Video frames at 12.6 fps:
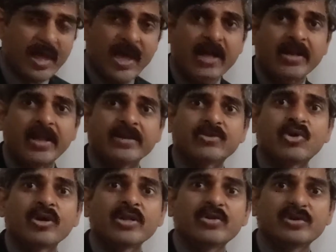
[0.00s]
and
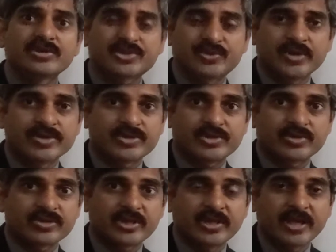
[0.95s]
Dotty Rose students
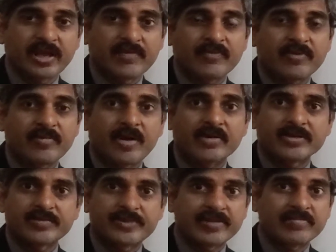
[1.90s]
took the help from our
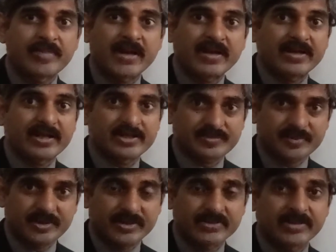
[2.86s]
subject matter
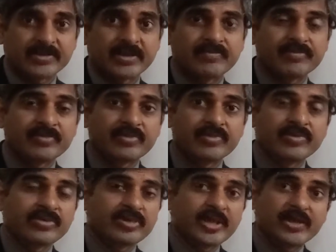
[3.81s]
experts, and then
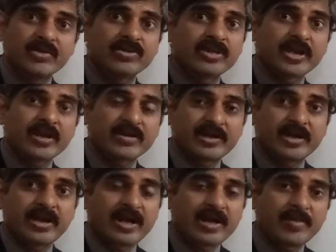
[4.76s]
they took
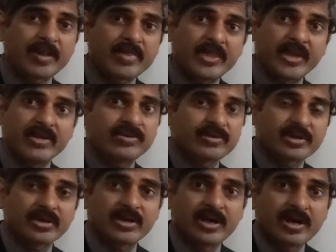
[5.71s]
their help, and they
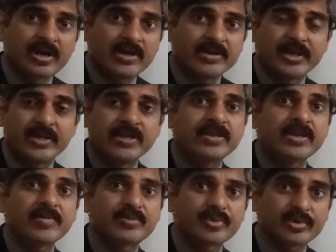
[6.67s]
did
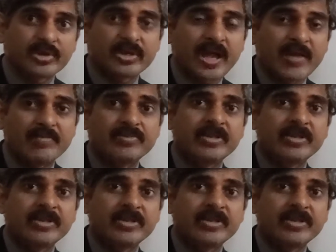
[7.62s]
their prototype.